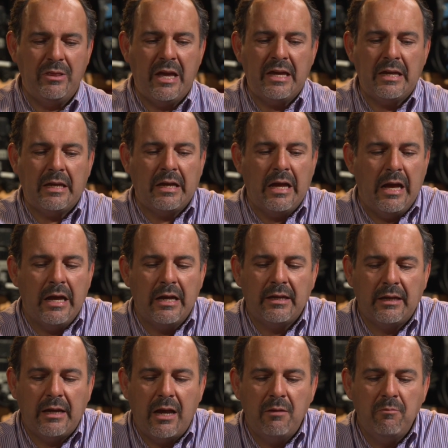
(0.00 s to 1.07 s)
they
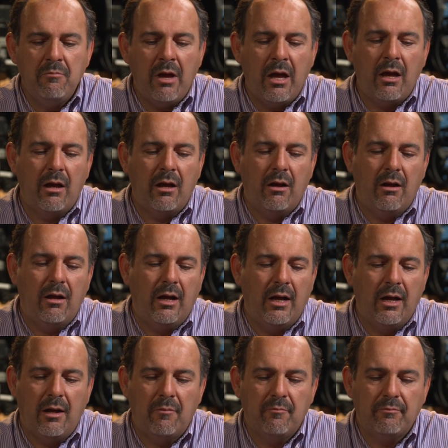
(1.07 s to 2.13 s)
came
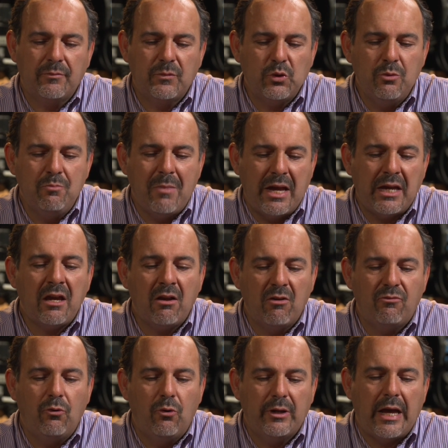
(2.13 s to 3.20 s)
to making
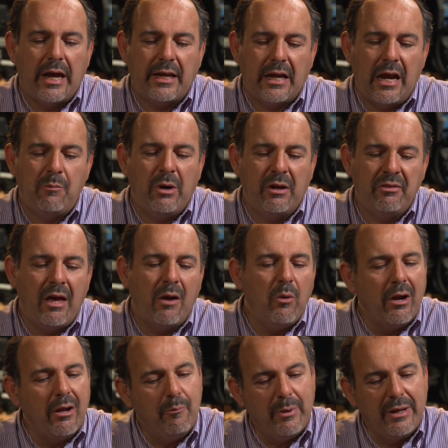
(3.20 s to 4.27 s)
a 4K camera, and they
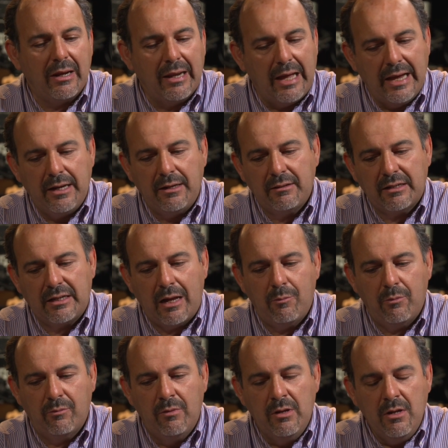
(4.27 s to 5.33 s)
were a bit late to
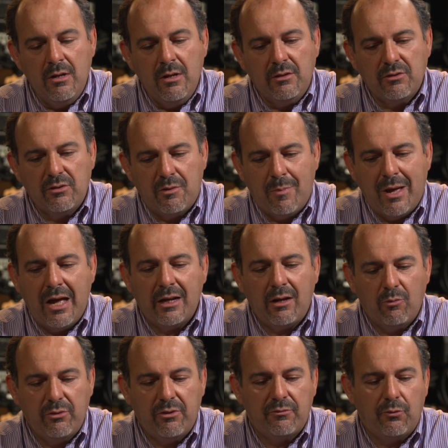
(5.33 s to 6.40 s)
come to the
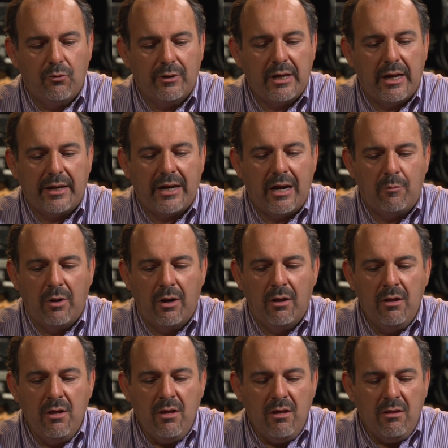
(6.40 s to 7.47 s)
market with a 4K
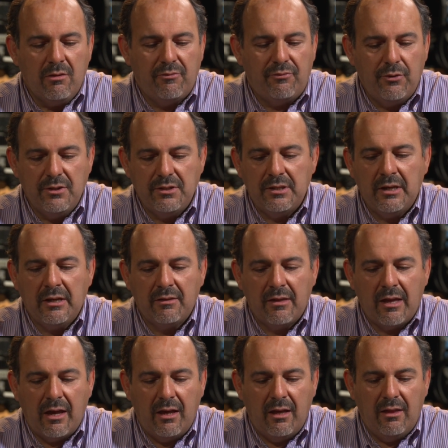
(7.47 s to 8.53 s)
camera, the first thing
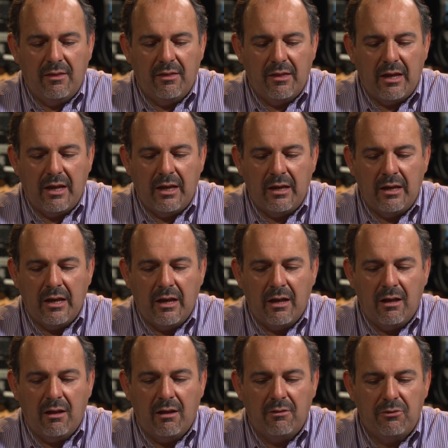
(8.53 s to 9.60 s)
they
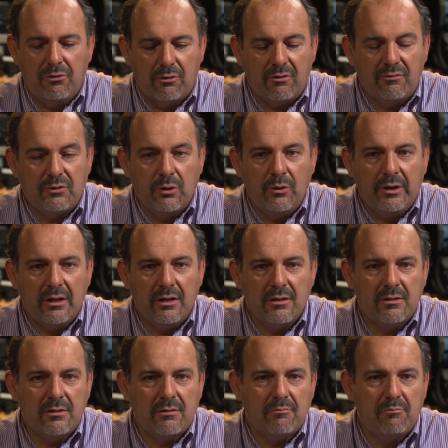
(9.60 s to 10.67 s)
thought of doing
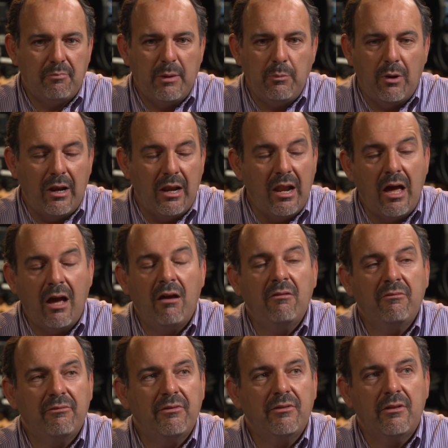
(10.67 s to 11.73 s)
is, people
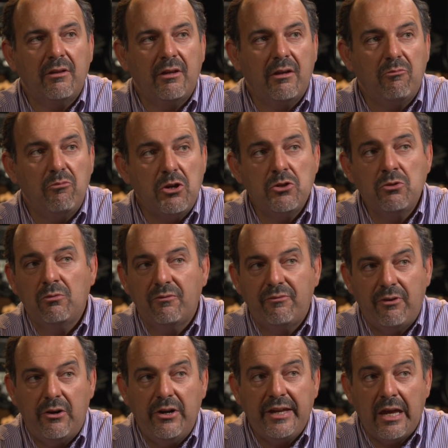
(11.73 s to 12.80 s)
love the original
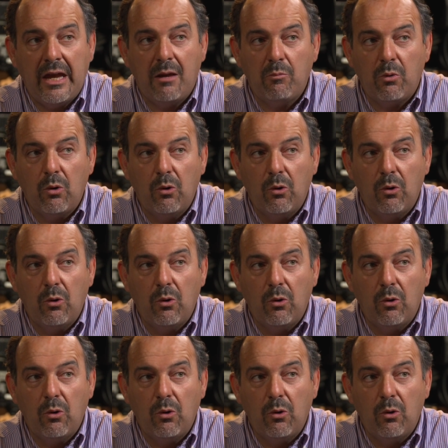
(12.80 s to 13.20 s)
VariCam